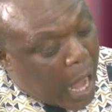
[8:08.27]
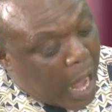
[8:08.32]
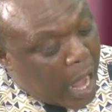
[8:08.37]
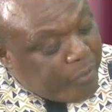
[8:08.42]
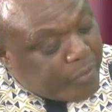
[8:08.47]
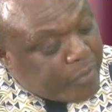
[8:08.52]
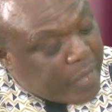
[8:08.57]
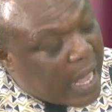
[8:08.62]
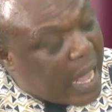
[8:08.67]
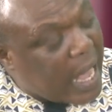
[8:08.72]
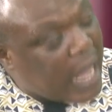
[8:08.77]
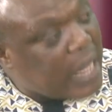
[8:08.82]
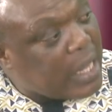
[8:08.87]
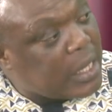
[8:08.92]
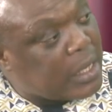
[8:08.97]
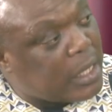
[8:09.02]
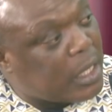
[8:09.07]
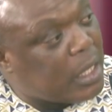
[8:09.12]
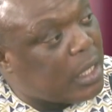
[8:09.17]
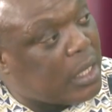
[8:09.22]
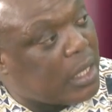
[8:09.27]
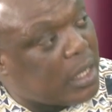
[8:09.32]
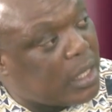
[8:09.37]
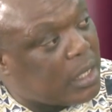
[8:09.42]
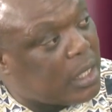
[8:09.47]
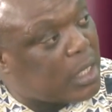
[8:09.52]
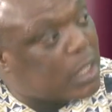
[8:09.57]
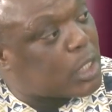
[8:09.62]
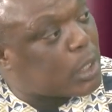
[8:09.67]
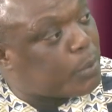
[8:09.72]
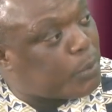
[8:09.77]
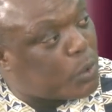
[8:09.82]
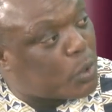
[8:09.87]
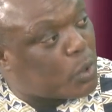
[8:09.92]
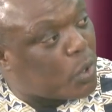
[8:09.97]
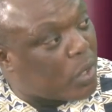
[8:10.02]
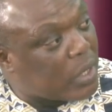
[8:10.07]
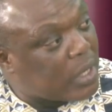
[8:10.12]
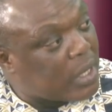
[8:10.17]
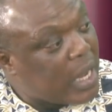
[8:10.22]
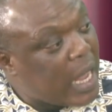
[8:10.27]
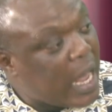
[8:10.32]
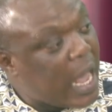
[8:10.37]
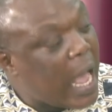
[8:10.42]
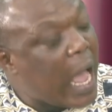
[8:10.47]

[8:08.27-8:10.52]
After the distribution,